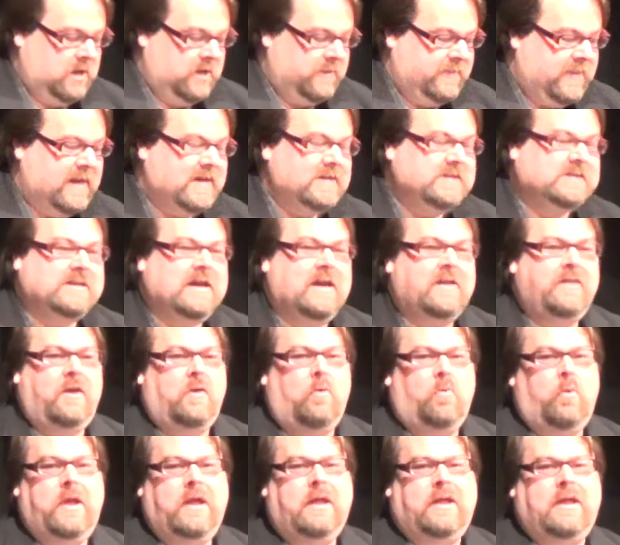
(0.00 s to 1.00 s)
they say
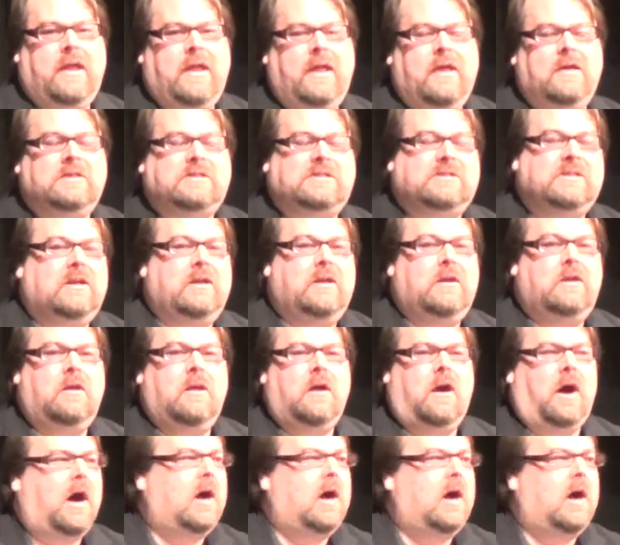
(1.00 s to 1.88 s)
that we can't sing